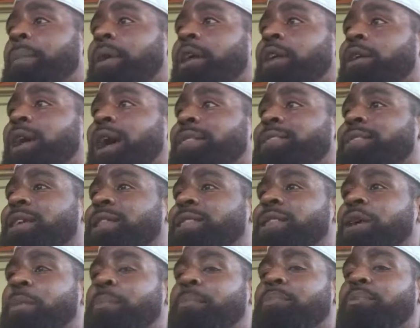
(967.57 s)
better, I
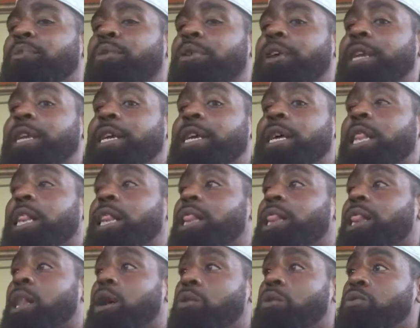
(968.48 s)
think they're pretty
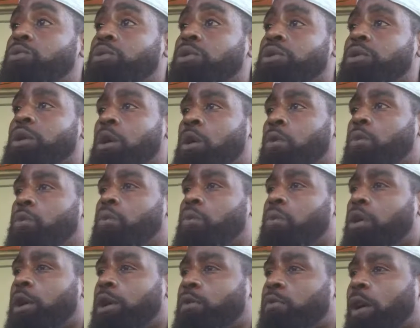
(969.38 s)
close
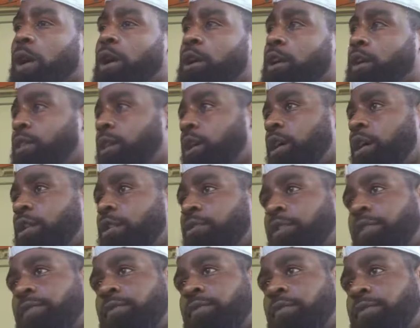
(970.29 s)
one way or the
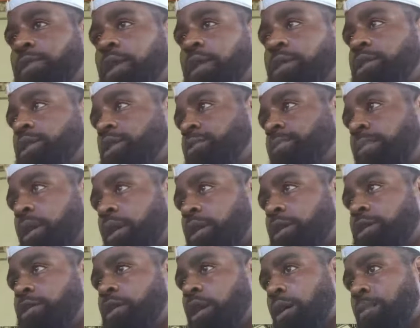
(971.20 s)
other. If you think the
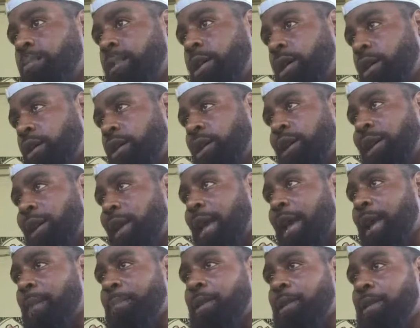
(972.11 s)
Spurs are better, it
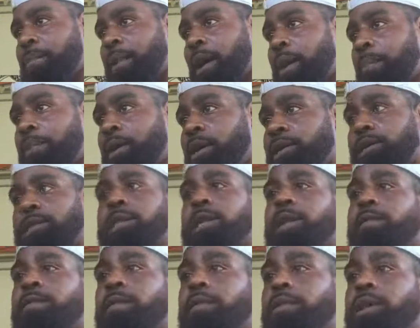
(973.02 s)
can't be by much.
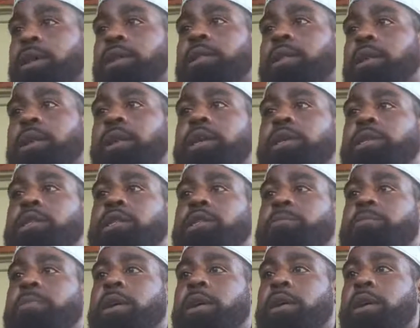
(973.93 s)
And if you think the Knicks
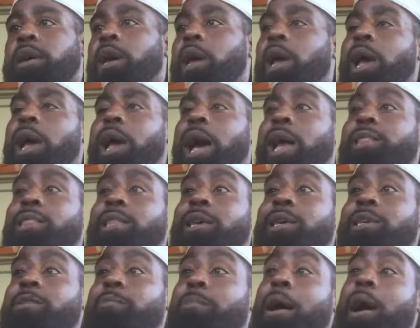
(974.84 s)
is better, I
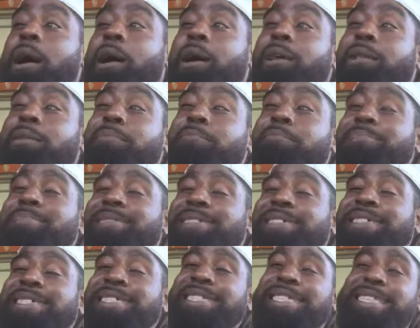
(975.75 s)
think it's by
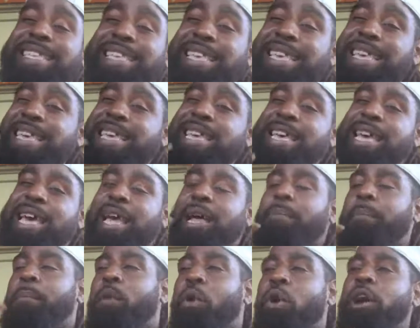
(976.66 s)

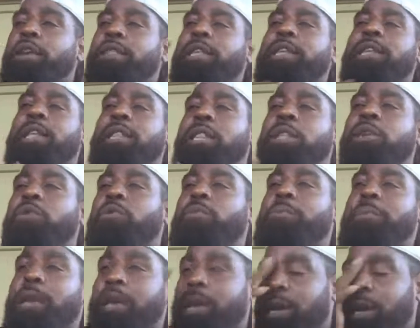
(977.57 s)
more than a little
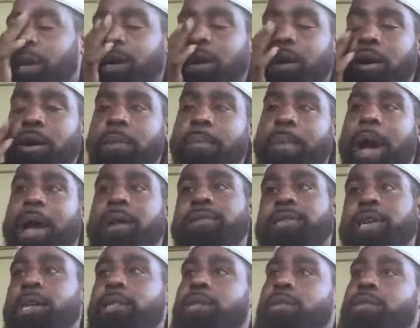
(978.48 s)
bit.
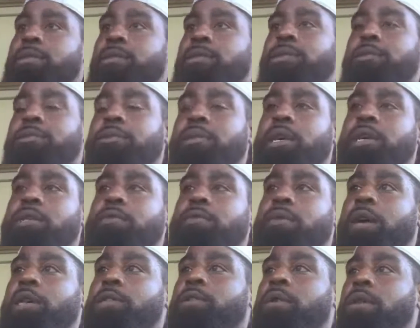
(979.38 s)
I'll take the Knicks
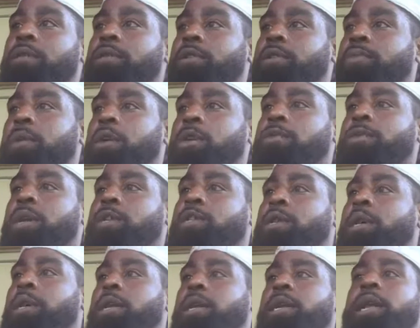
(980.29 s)
roster over the Spurs
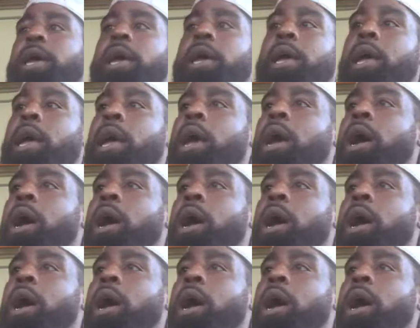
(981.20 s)
roster any day.